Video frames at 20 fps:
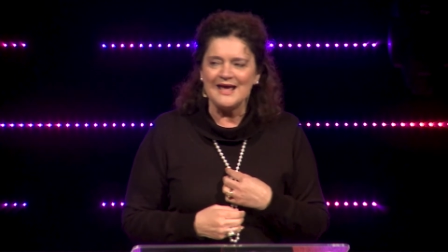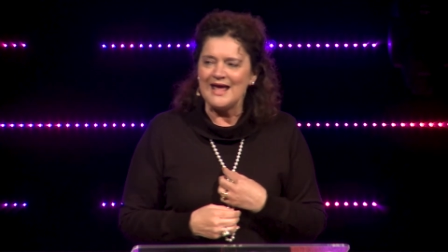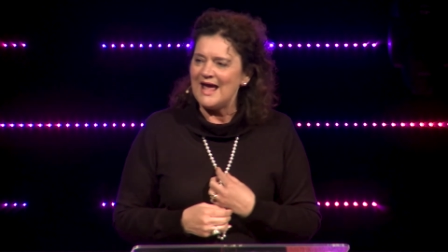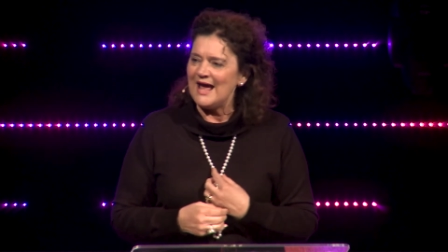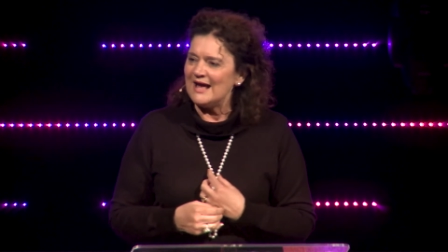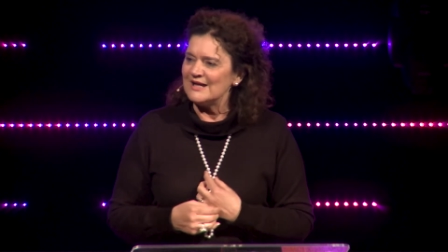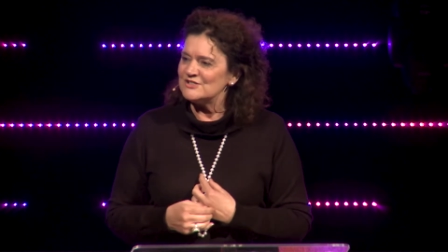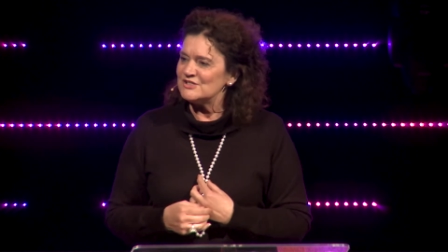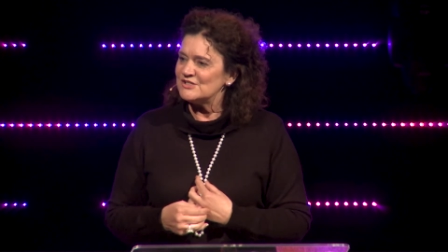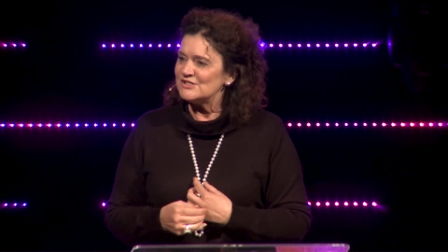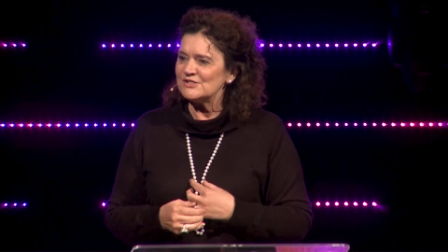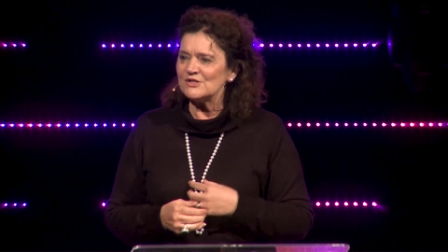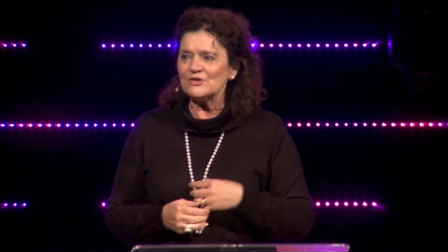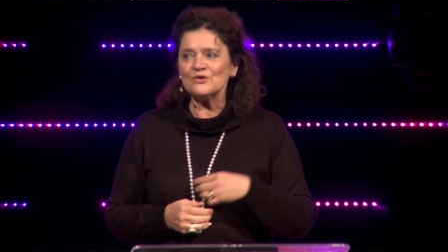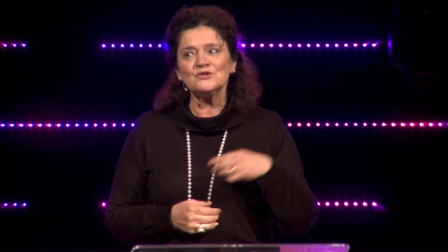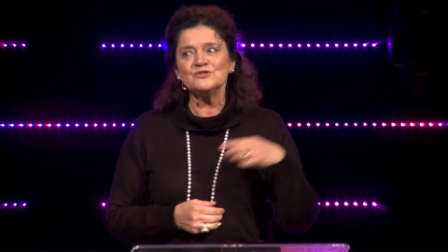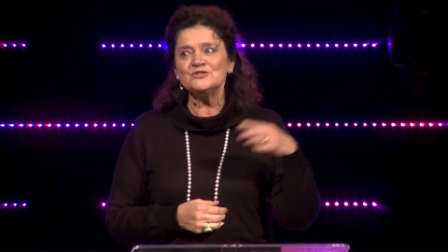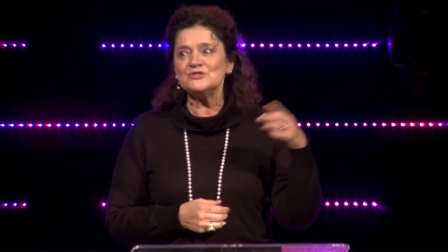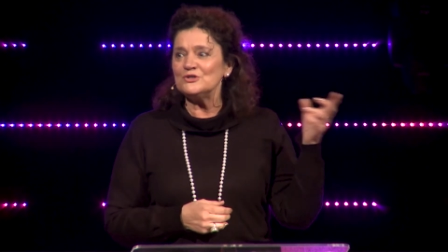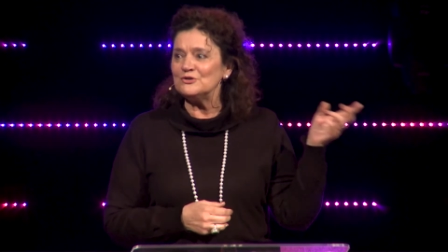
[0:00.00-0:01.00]
And she said,
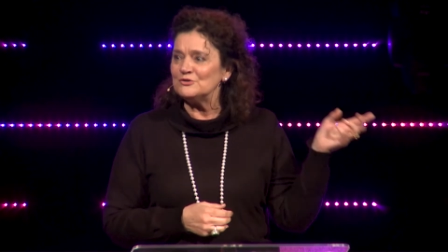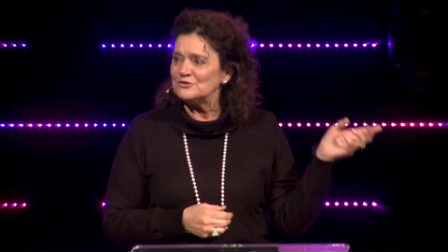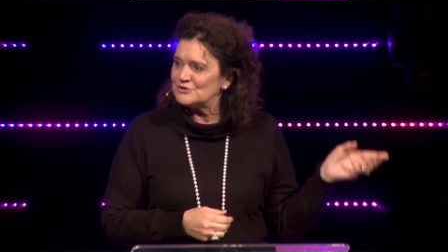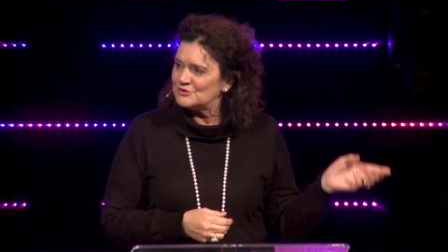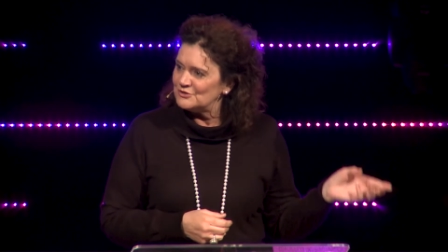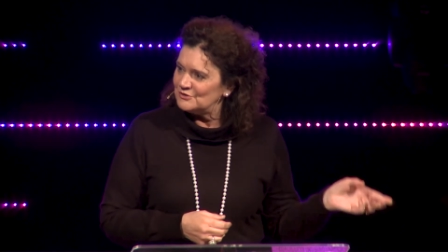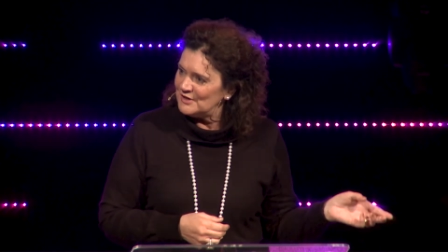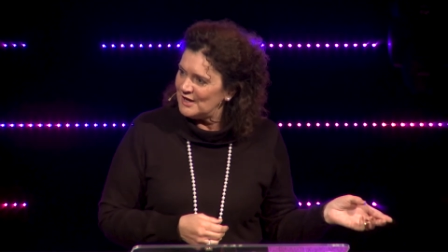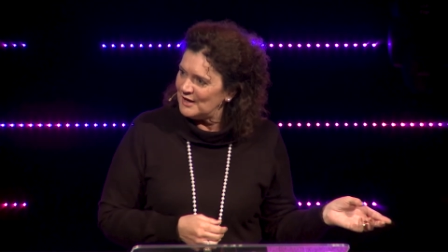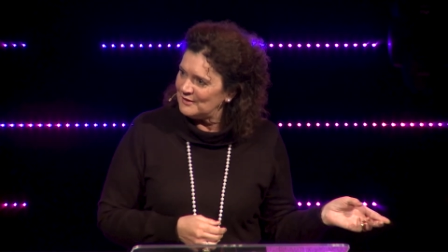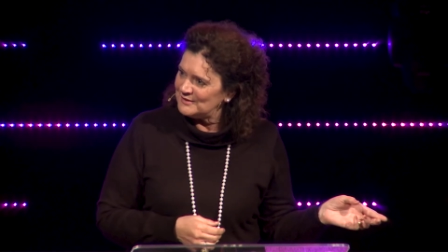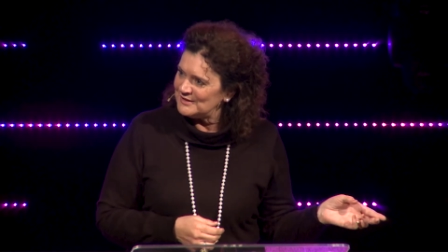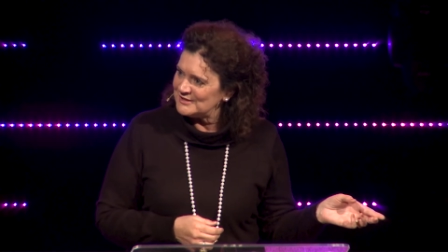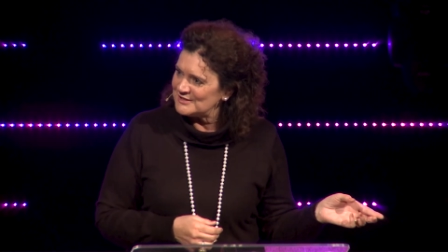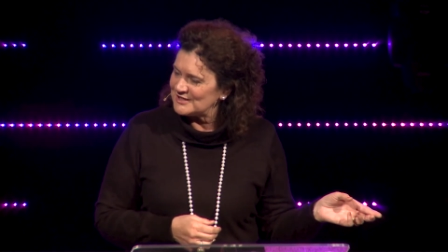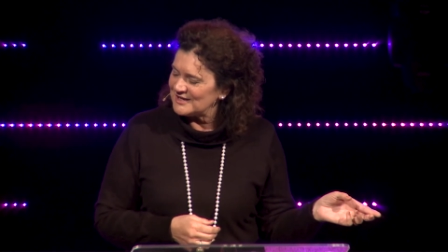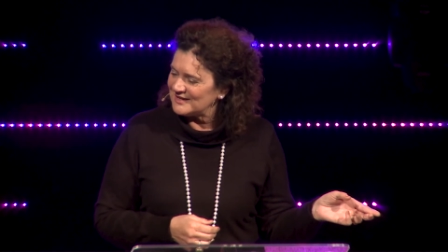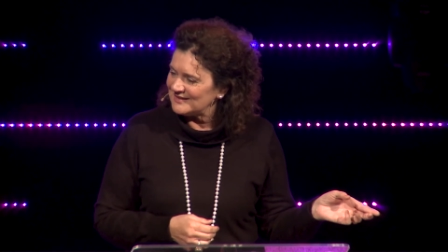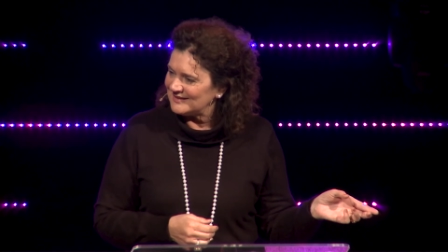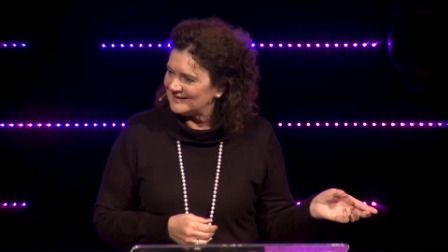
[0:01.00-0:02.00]
oh, do you two know
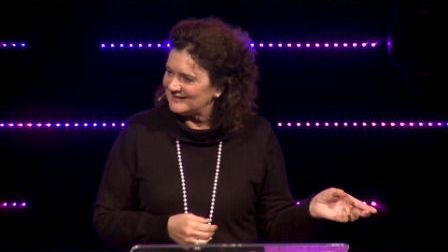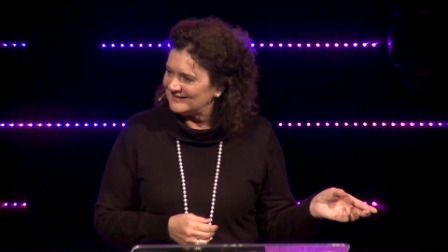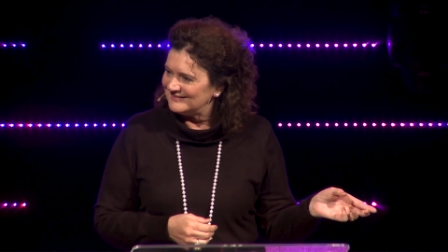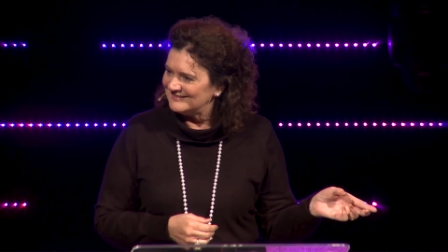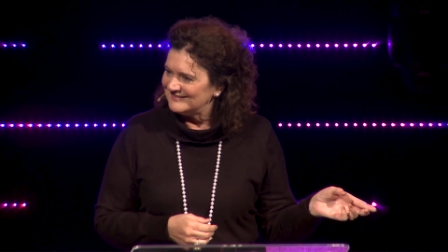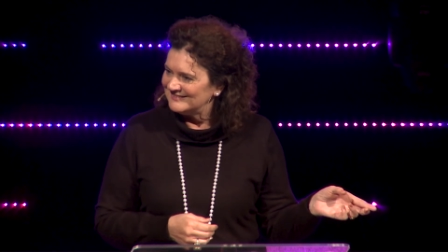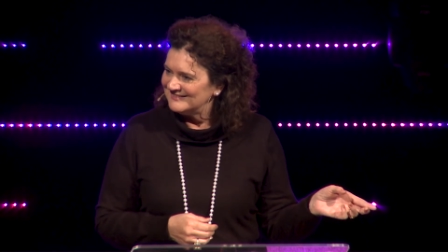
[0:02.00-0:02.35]
each other?